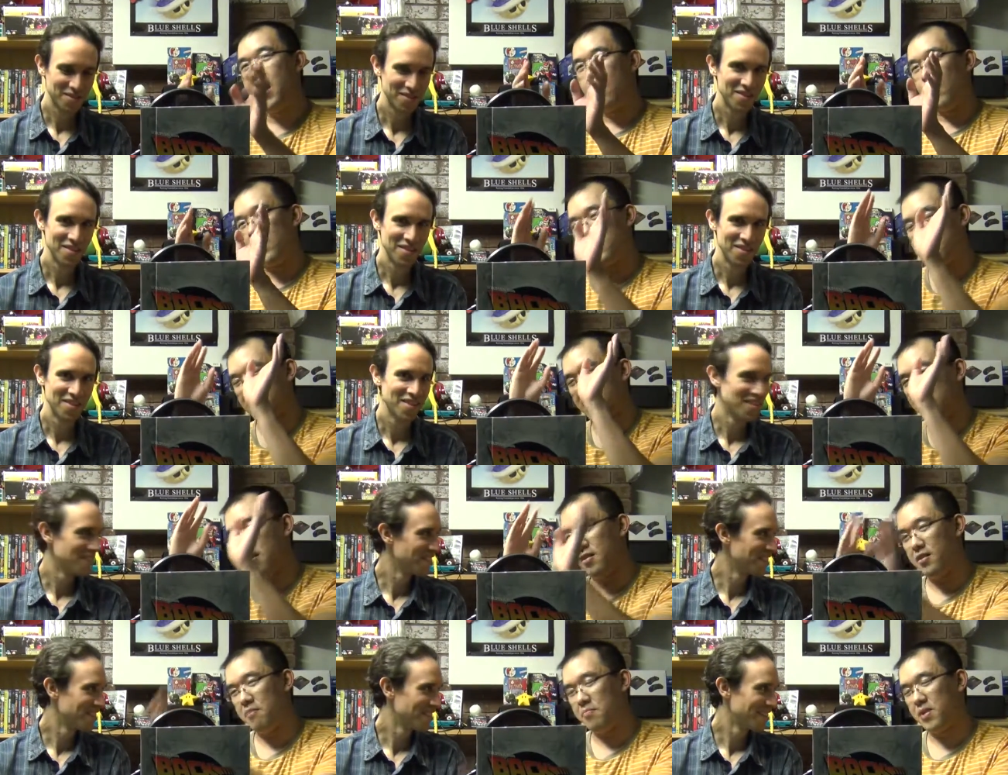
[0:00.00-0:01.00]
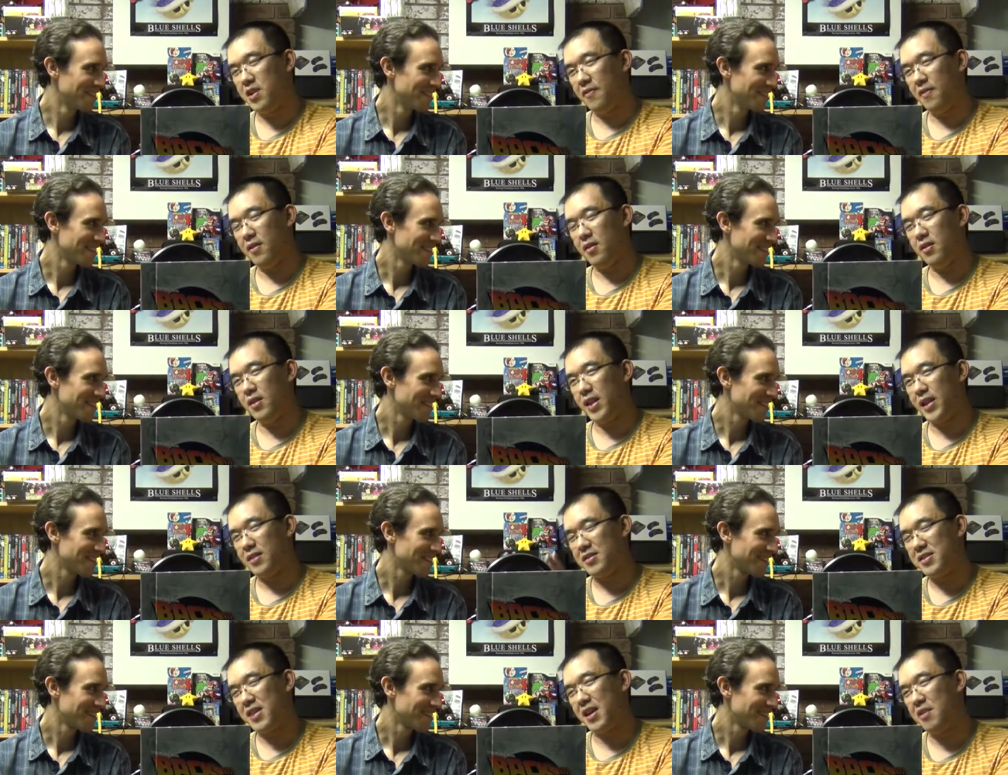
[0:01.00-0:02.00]
Speaker 1: we started on the diff- on like
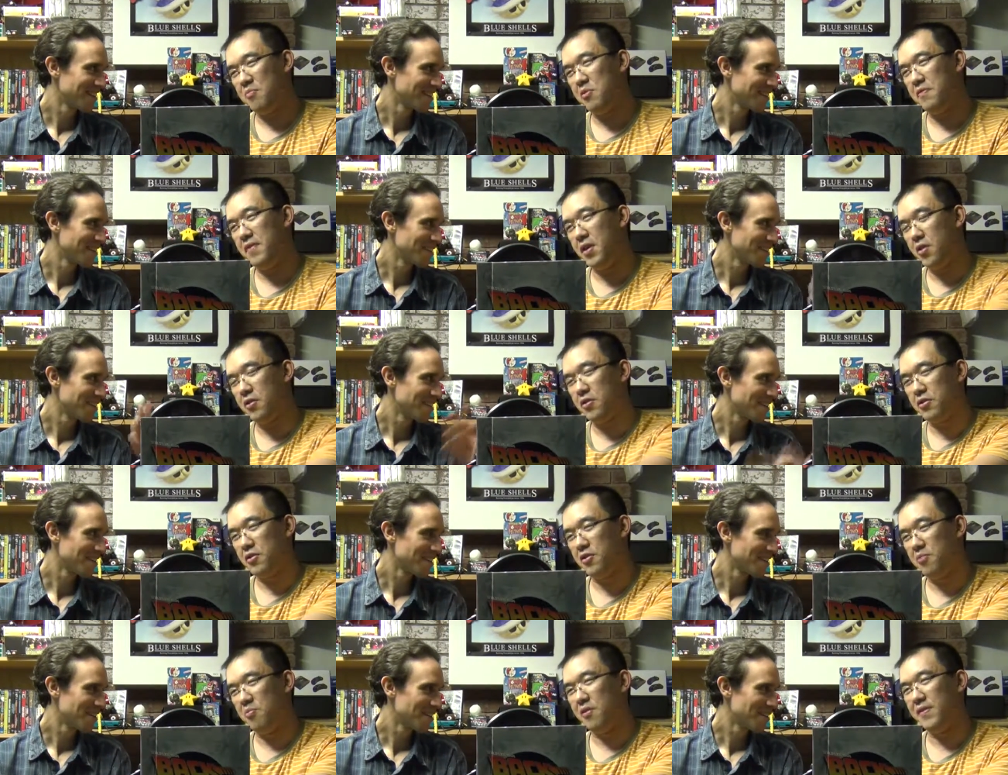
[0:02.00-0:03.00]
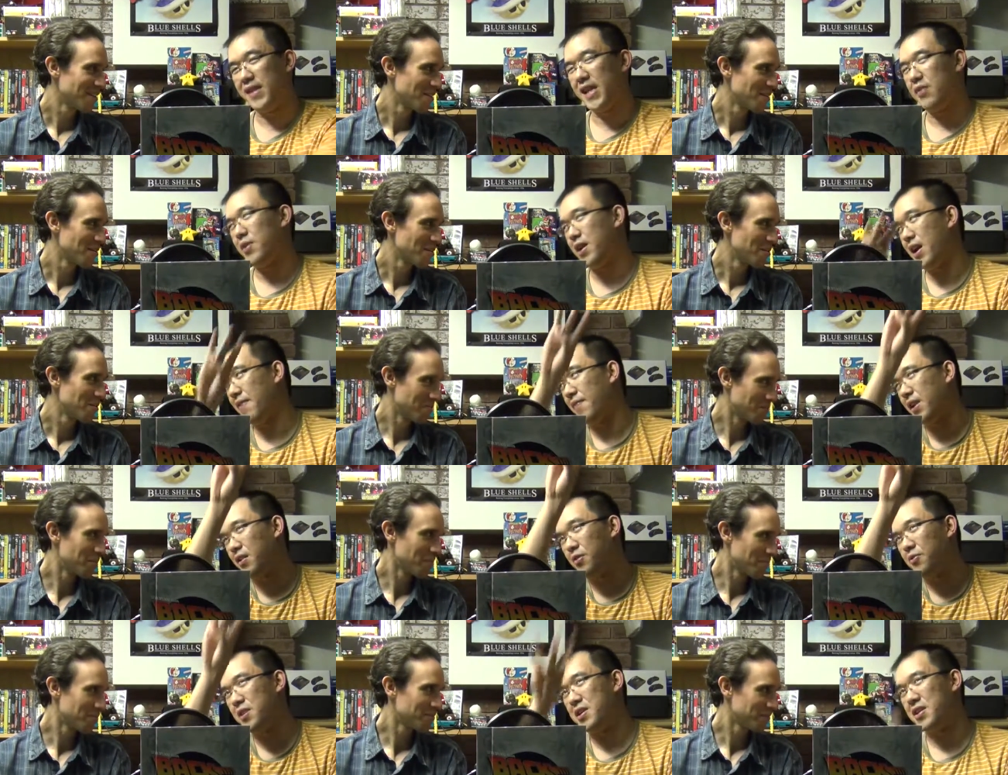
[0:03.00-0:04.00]
the second movie or the third movie, like we'd have like three